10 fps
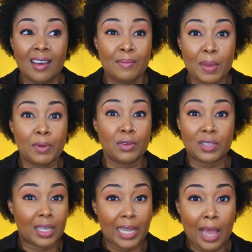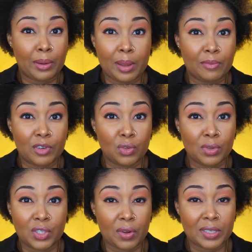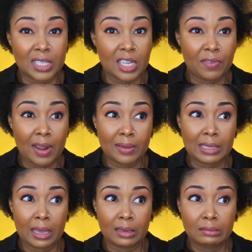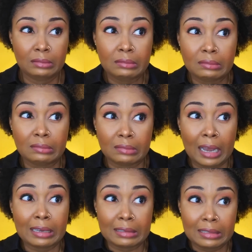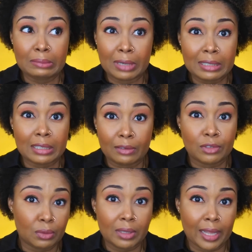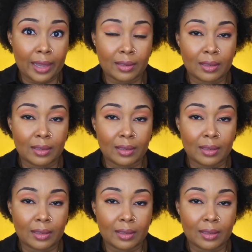People used to clown him for doing certain stuff, and I was like, I could see myself doing that.